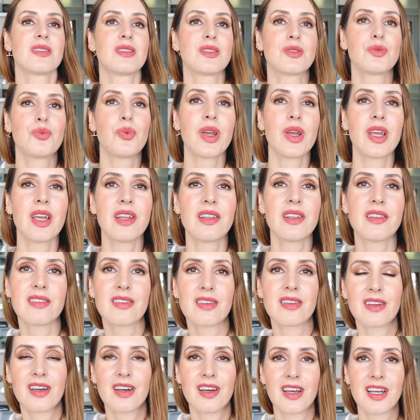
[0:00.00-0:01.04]

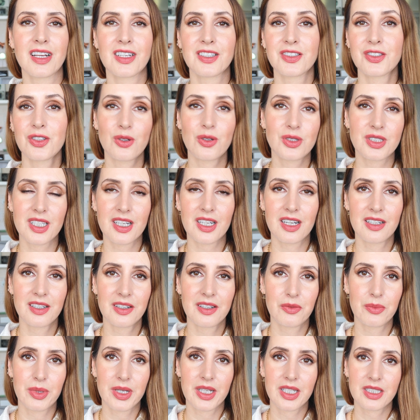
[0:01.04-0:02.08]
sweet, exotic a
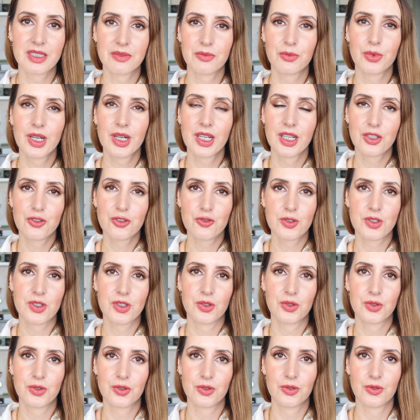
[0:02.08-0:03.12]
little bit. Really
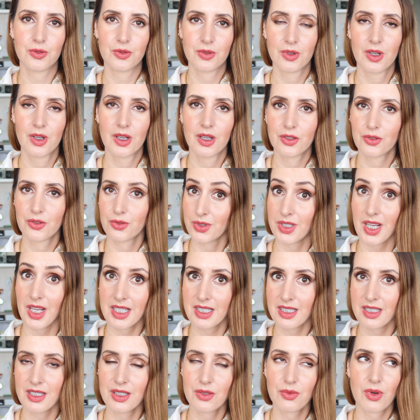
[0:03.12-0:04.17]
interested to
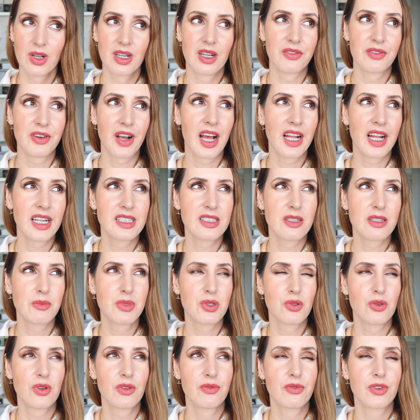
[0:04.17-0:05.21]
test this one. I've had some
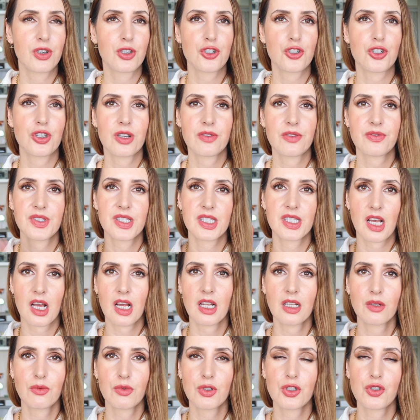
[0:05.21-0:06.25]
sort of version of
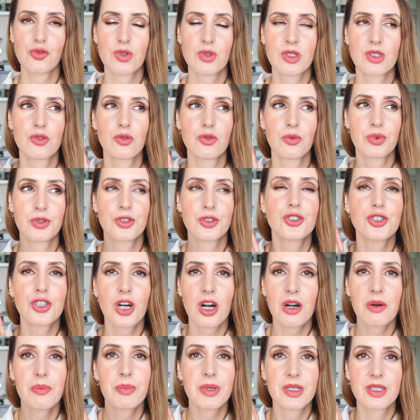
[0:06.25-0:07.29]
Sun which was super
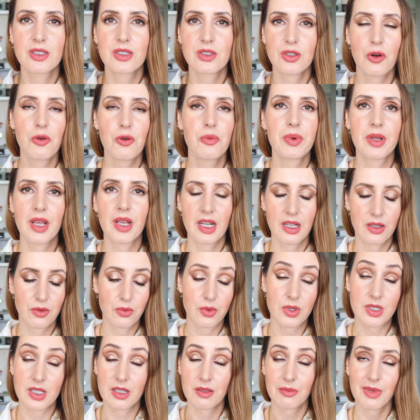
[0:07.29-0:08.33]
sharp and soapy and
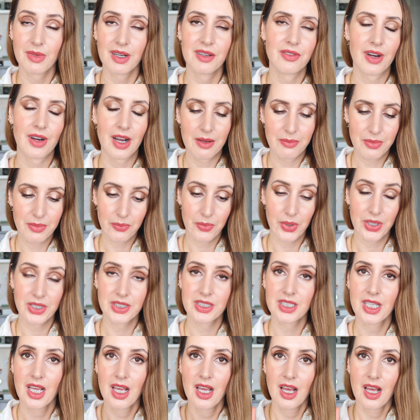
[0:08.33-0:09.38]
it wasn't my vibe,
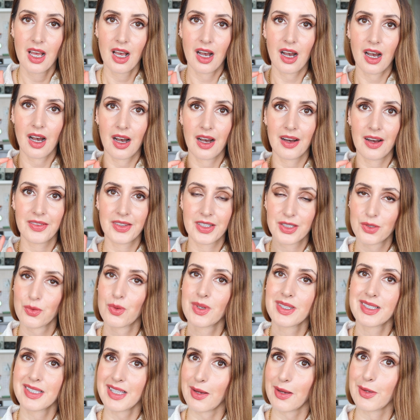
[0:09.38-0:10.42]
but this
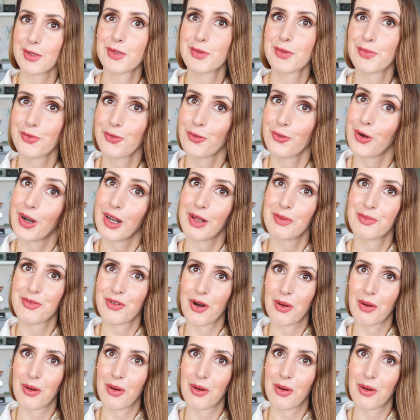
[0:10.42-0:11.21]
one sounds really